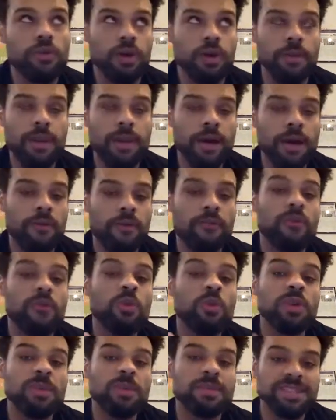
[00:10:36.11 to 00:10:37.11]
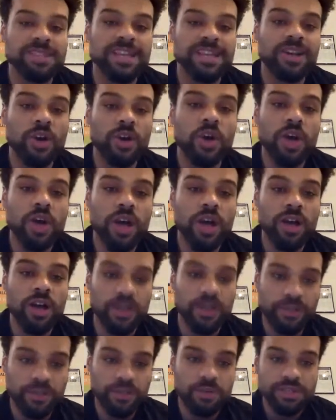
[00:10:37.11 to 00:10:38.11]
about 40% longer
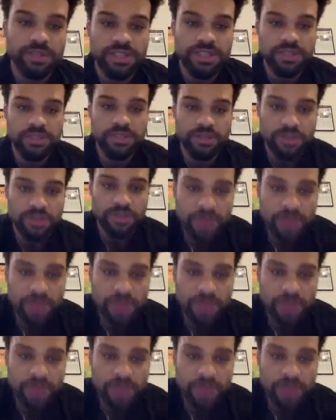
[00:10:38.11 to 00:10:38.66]
if you wanted to.